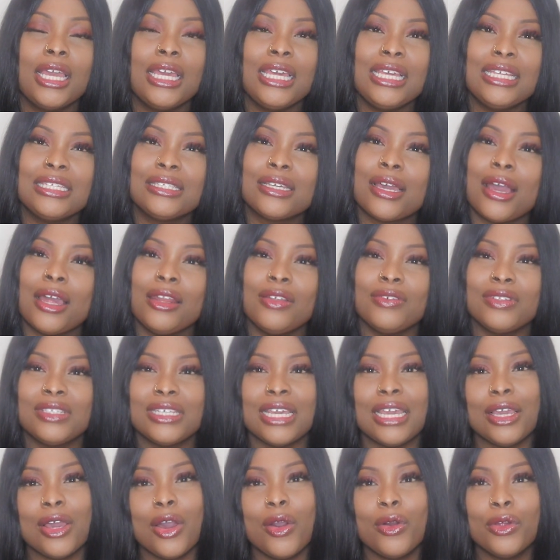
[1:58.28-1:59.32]
is kind of
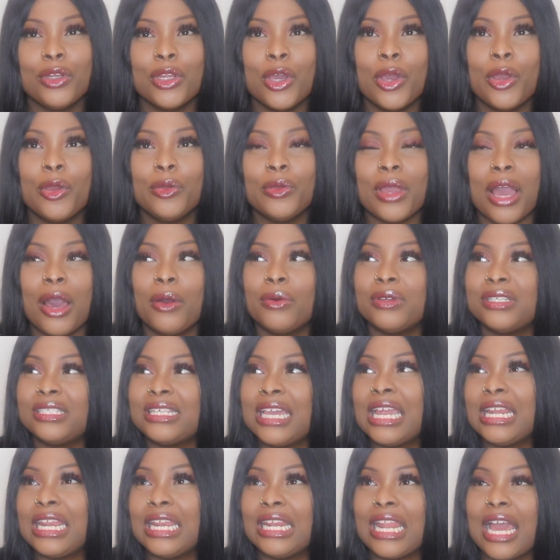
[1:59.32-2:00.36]
saying, oh no, I was
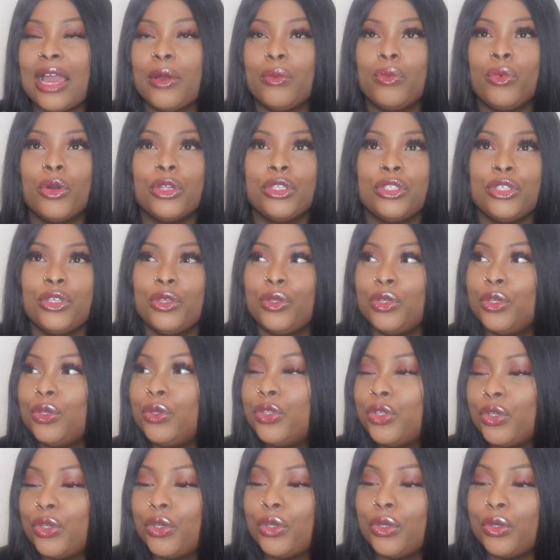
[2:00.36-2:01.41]
saying it like, what do you
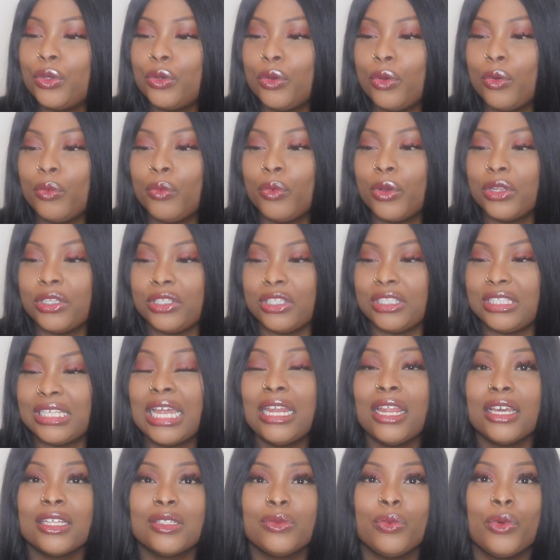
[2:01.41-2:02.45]
do, or
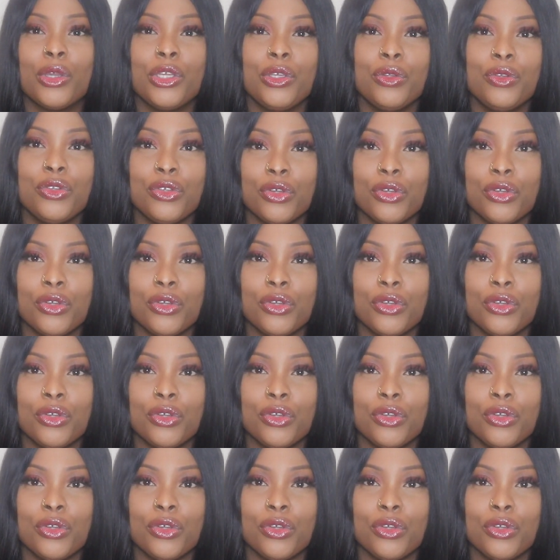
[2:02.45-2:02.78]
tell us what you